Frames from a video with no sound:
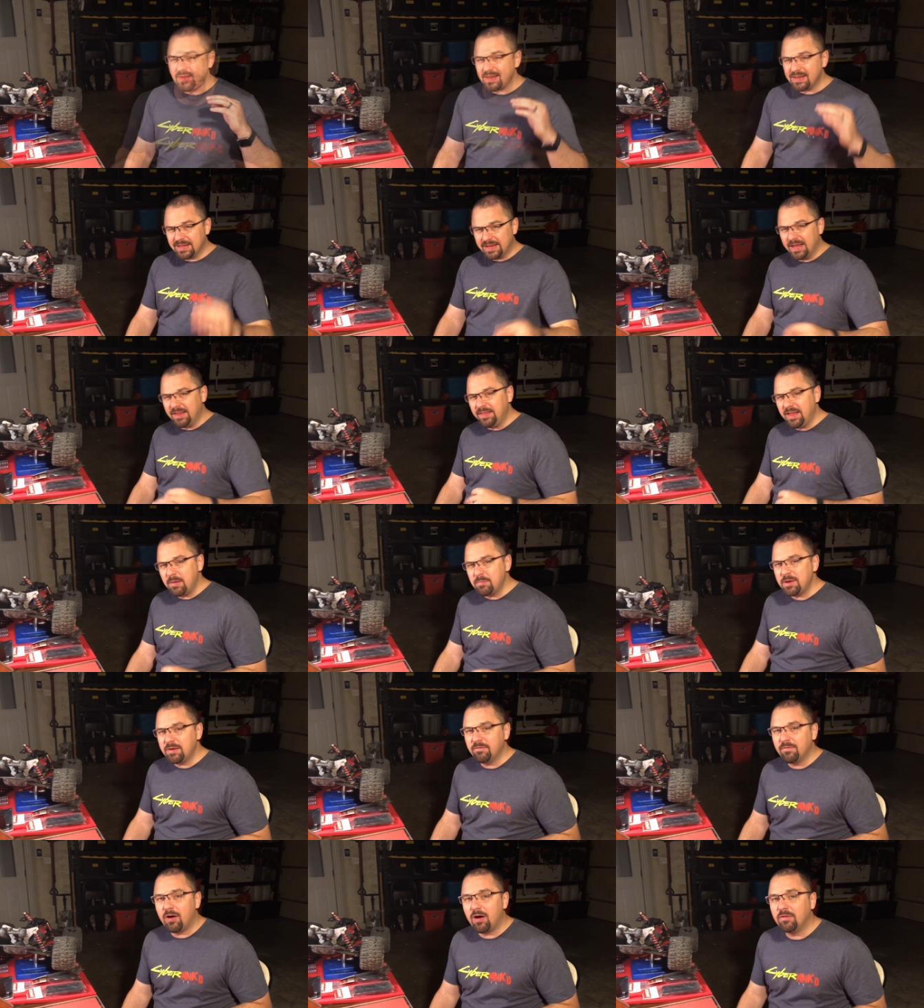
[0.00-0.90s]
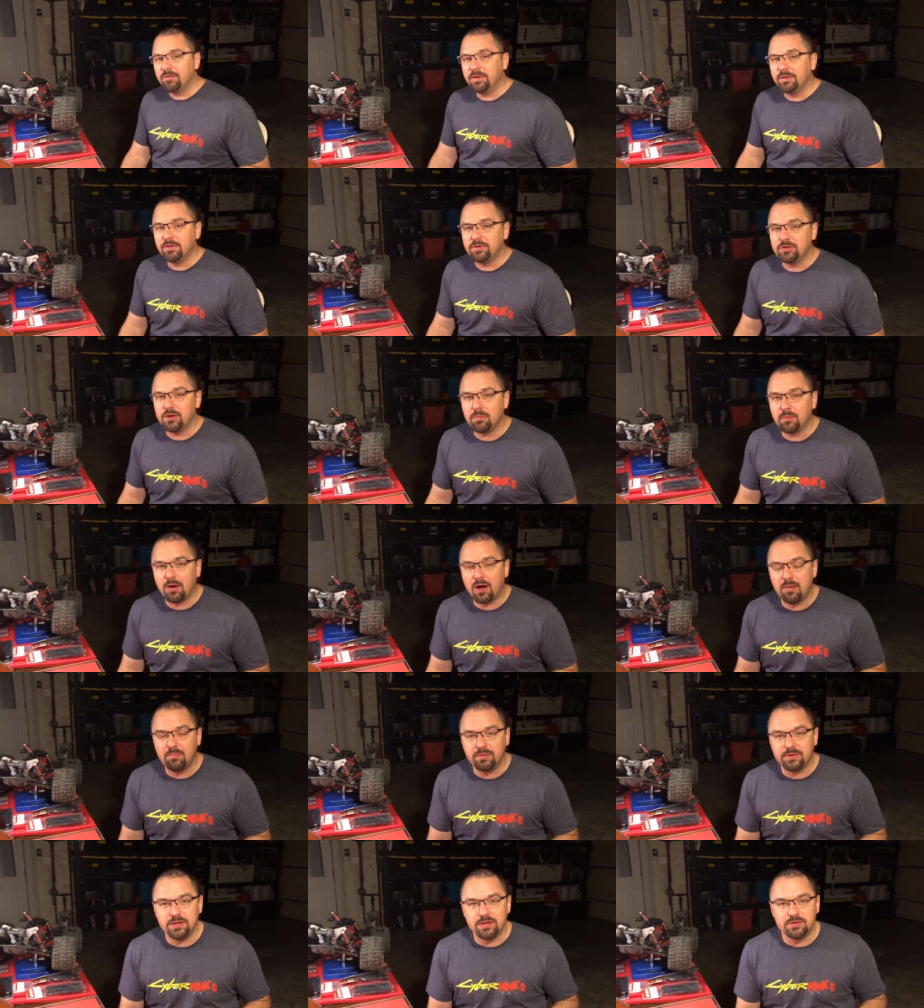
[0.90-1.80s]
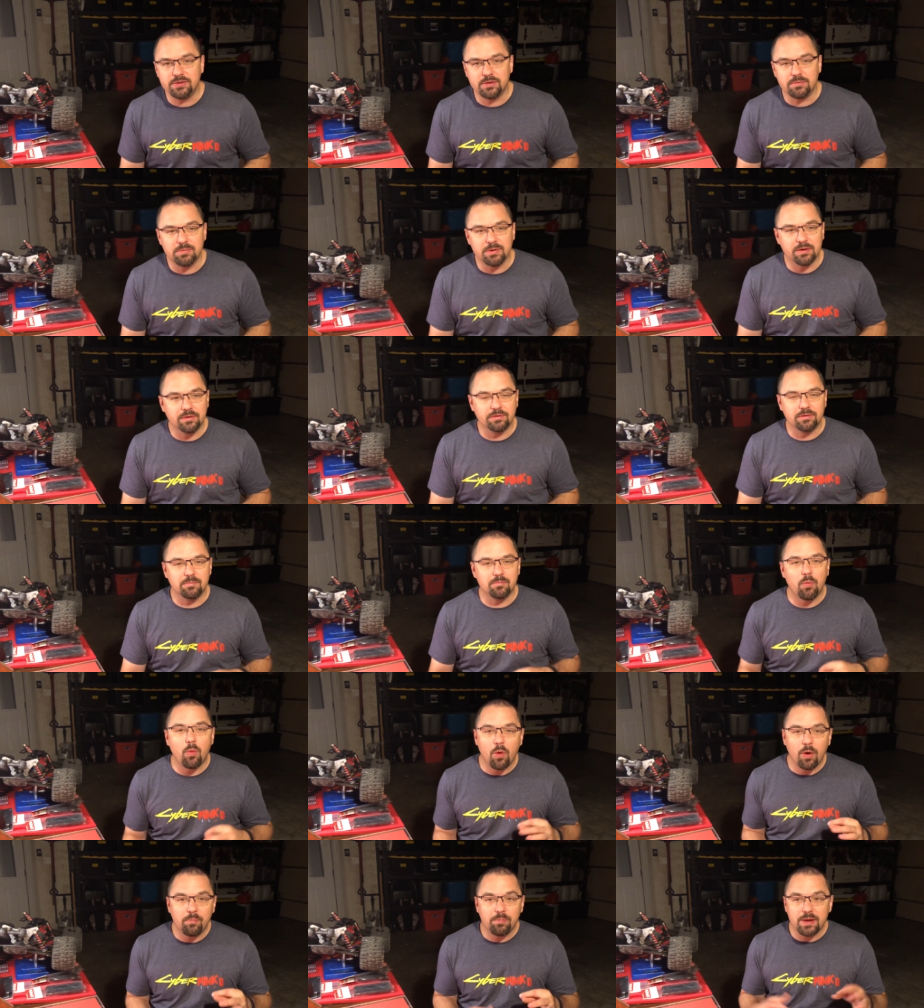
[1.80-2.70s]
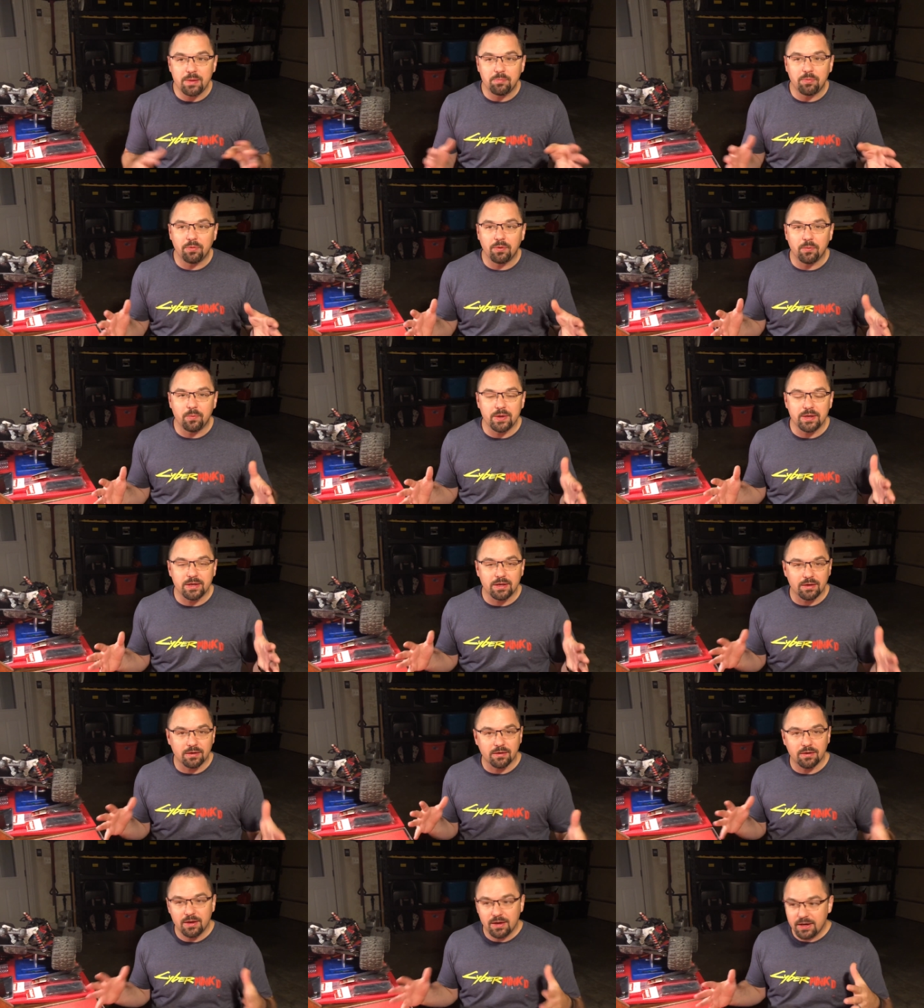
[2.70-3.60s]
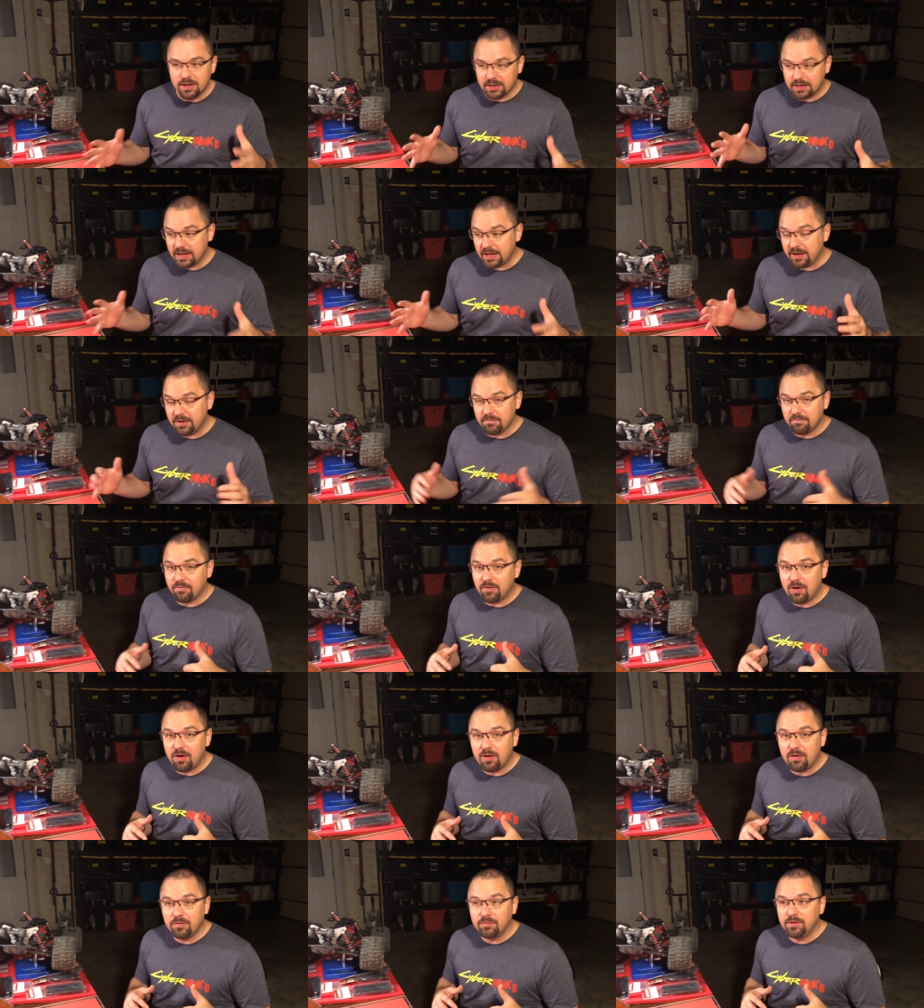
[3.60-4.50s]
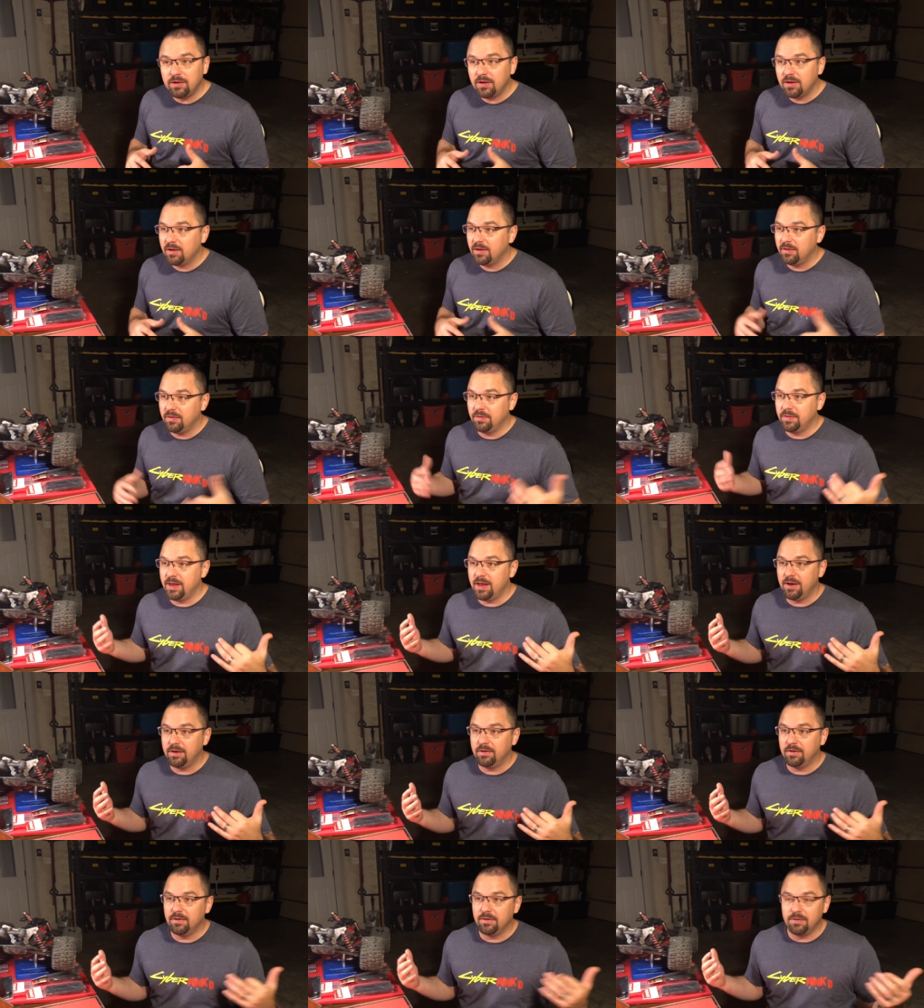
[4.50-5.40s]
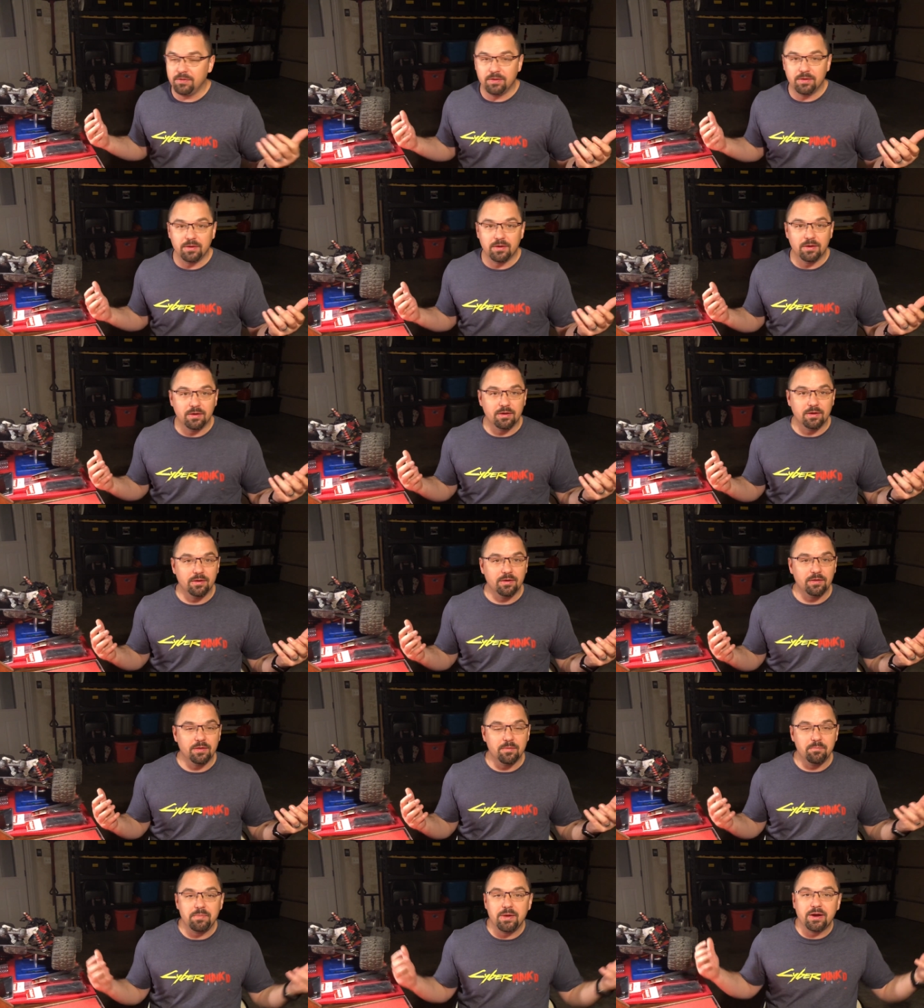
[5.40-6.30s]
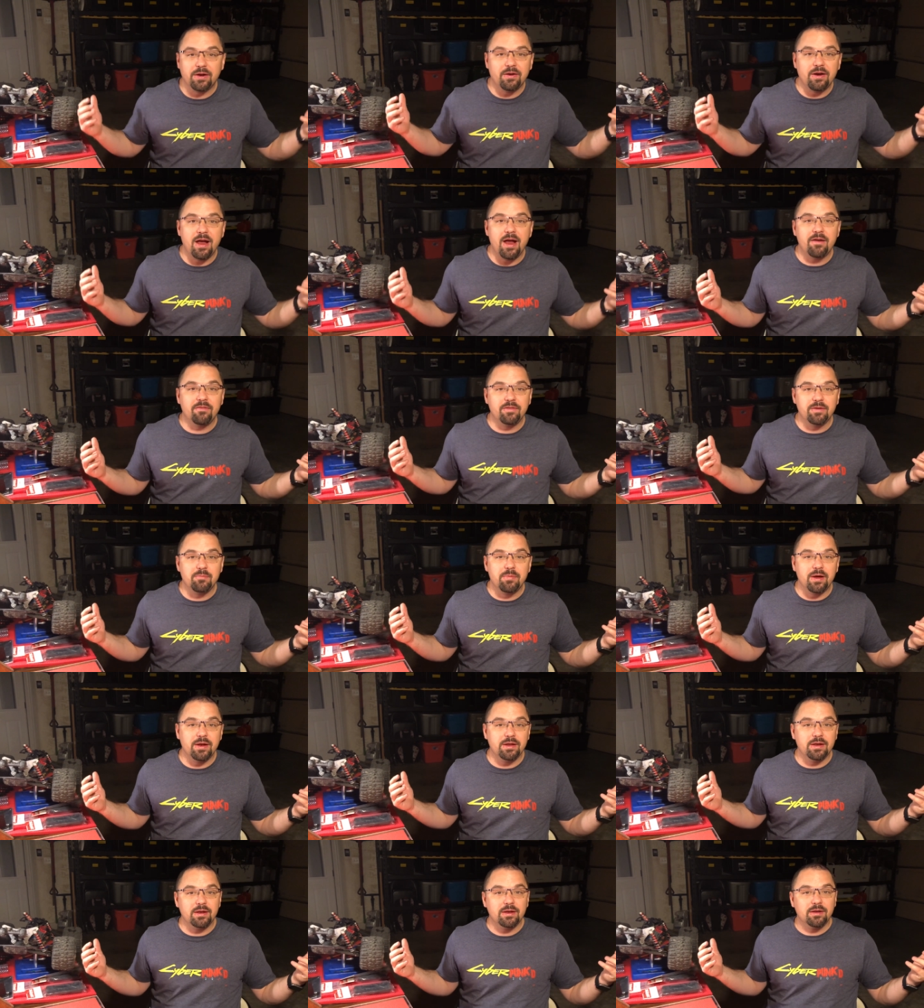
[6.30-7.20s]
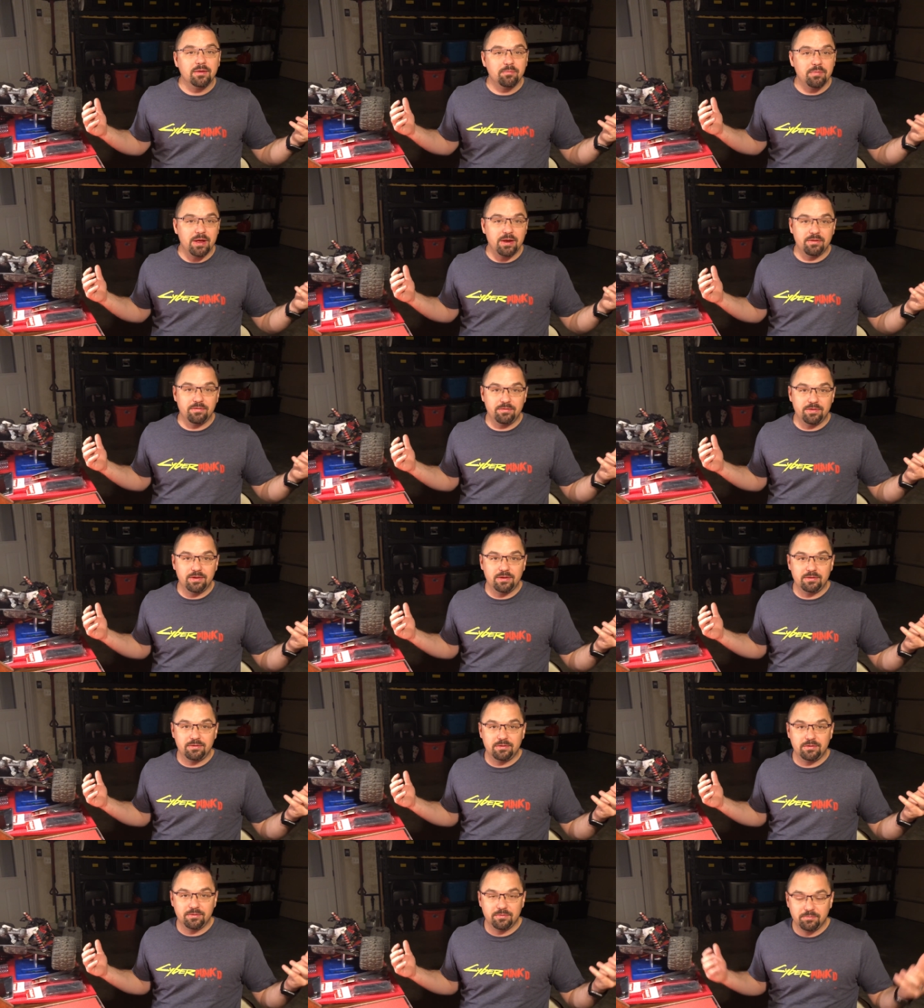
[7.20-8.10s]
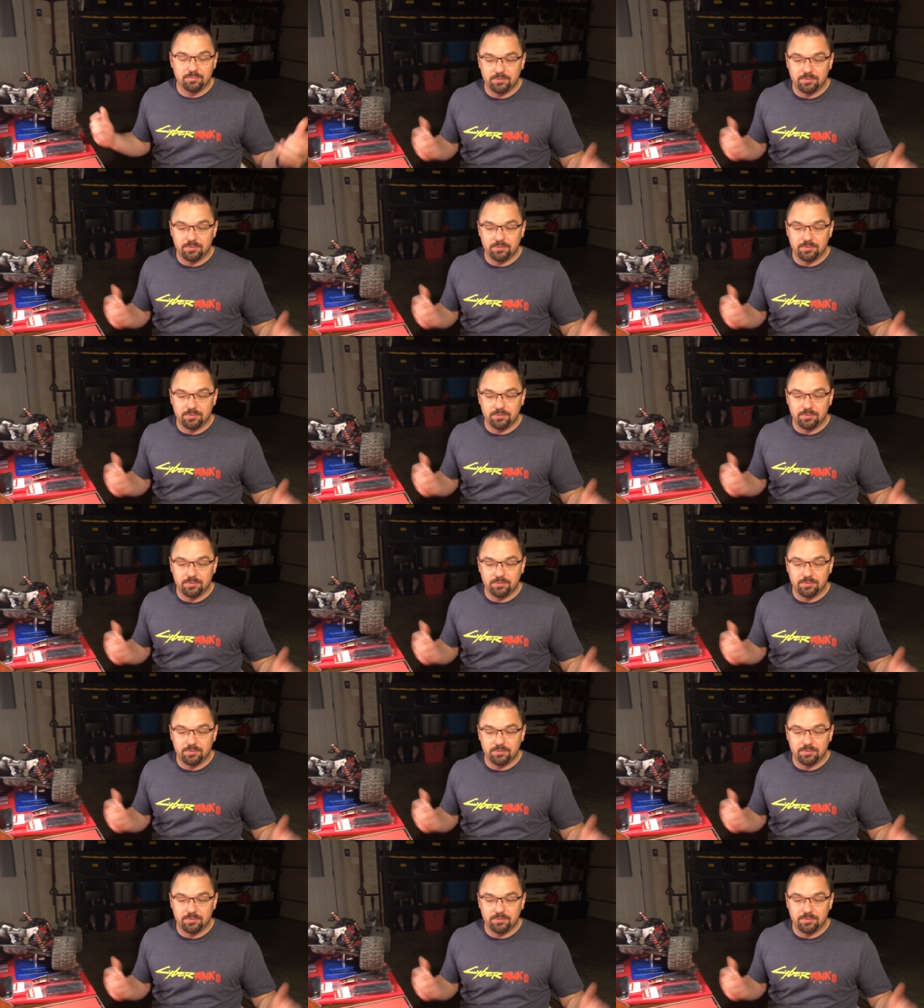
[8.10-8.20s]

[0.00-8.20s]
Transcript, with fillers: Get them involved in the jump competition because the more people that we can get involved, then the, the bigger everybody benefits.